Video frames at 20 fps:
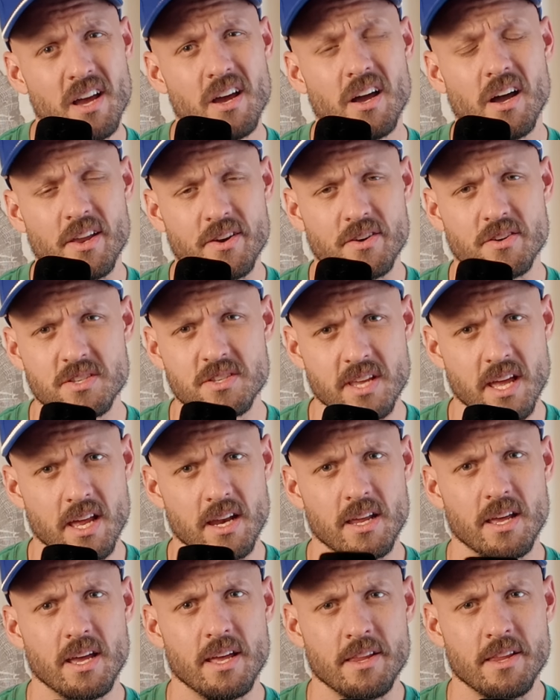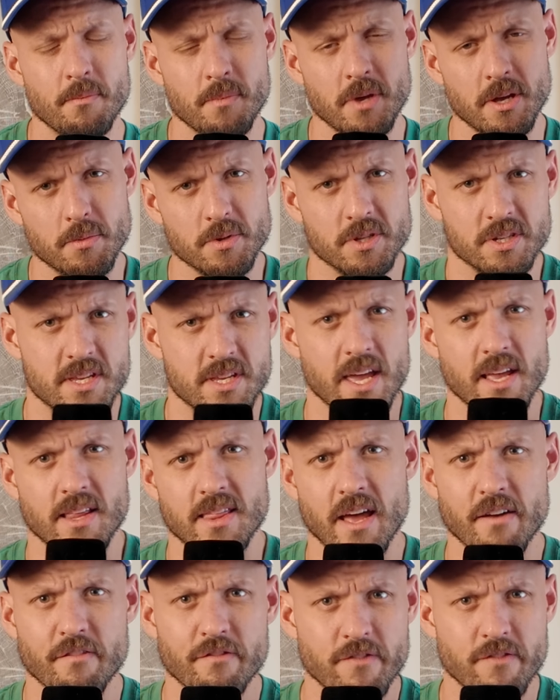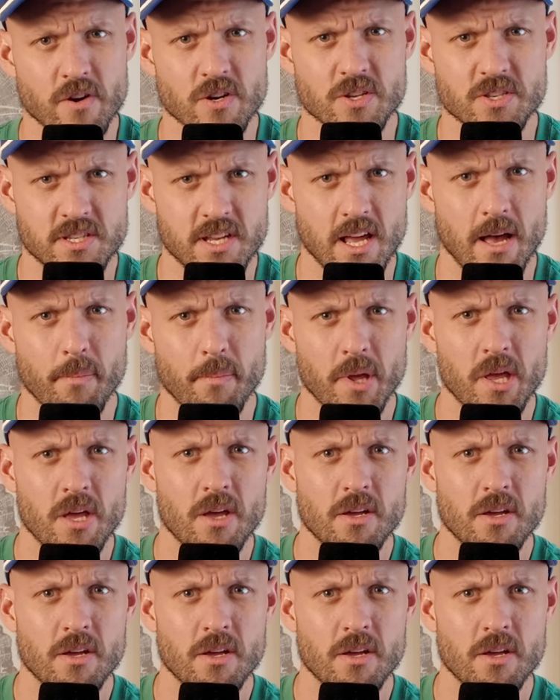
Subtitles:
understand it, and then be able to take that first step